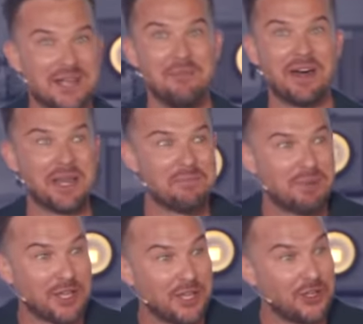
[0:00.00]
somebody
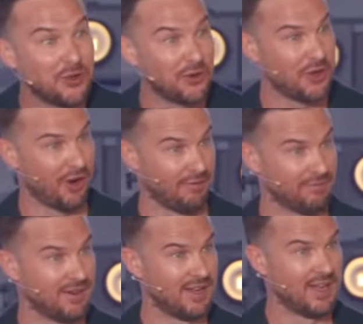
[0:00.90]
peculiar.
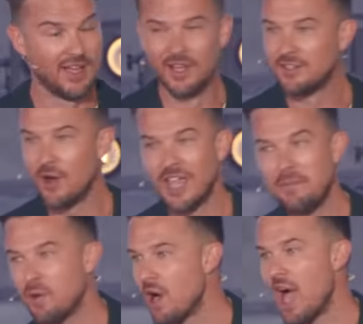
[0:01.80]
Don't
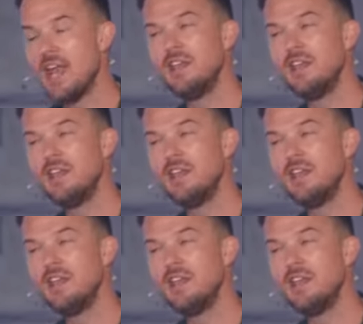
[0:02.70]
get me wrong. I